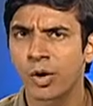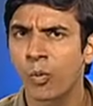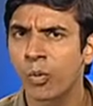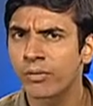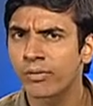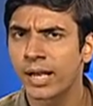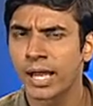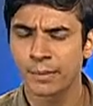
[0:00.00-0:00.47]

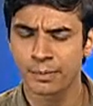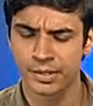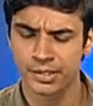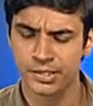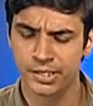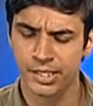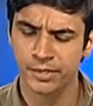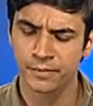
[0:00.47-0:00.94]
what will happen
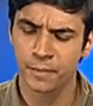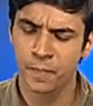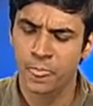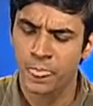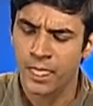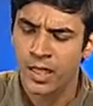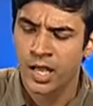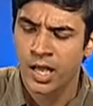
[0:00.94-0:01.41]
is that
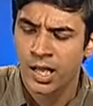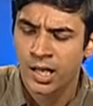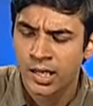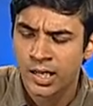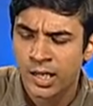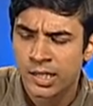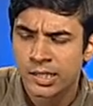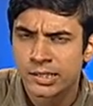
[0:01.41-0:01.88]

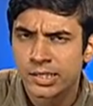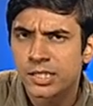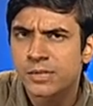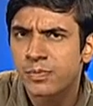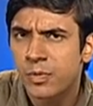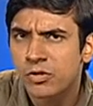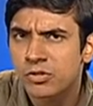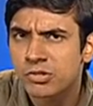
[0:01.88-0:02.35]
this
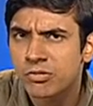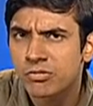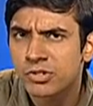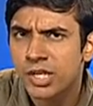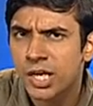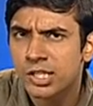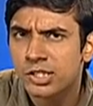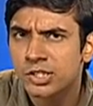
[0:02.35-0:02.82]
positive
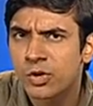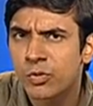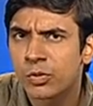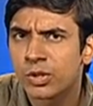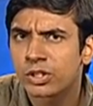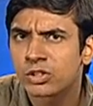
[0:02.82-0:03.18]
charge will